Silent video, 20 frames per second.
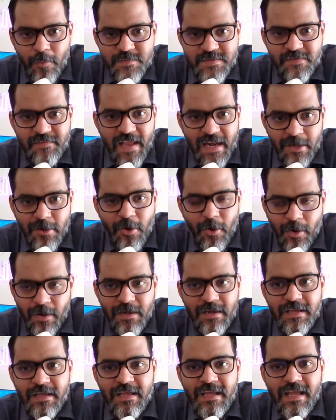forms of
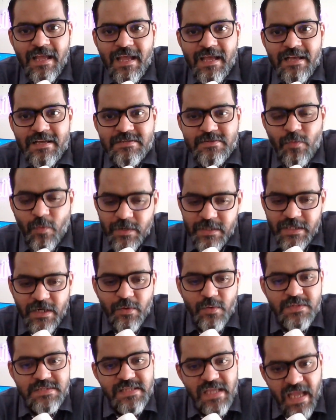alcohol. So what
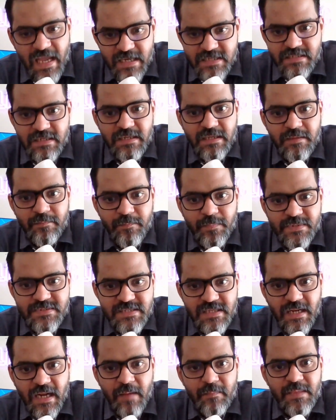they do is they actually
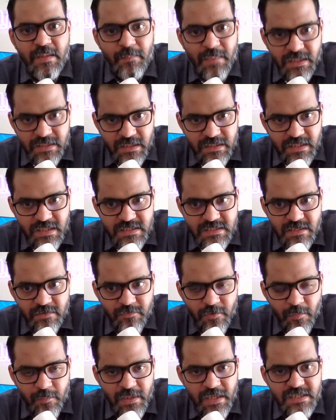prescribe the mother
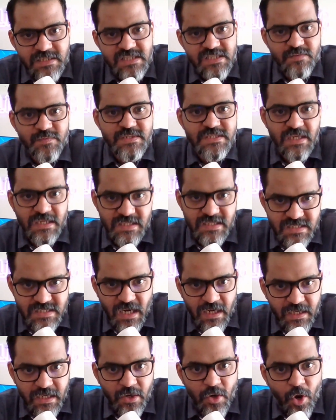tincture formulations, which are the
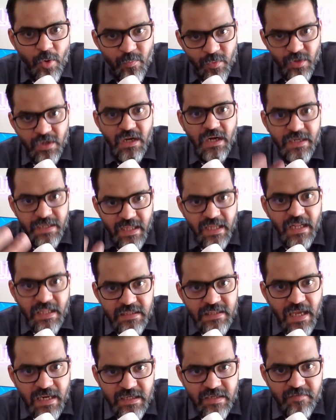starting compound
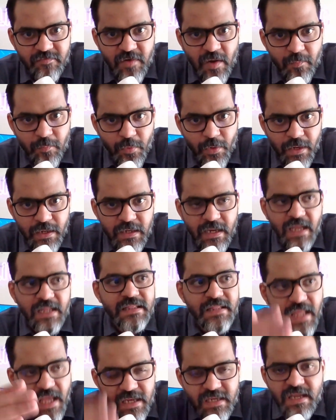containing the active component,
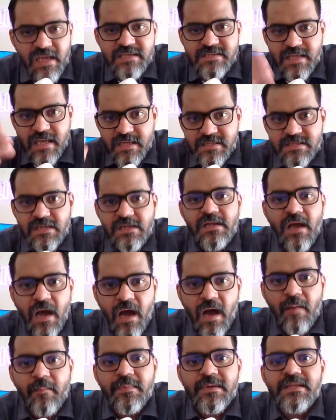and that has actually
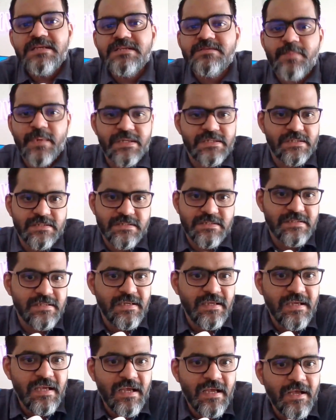harmed these
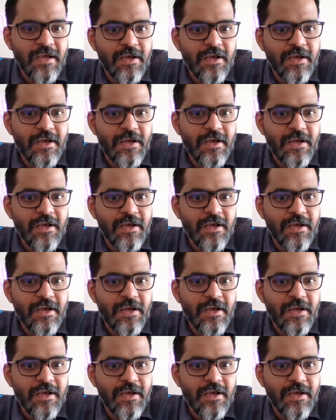patients.